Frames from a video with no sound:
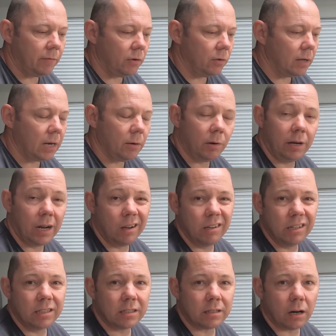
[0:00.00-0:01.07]
if anyone
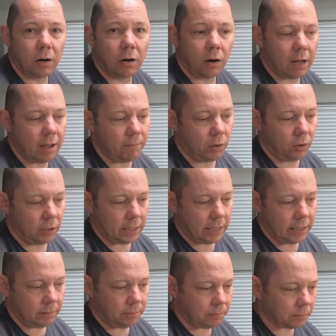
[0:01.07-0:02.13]
noticed, and I haven't got
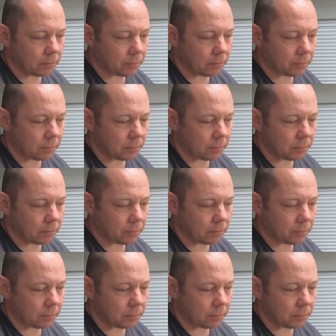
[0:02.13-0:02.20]
the.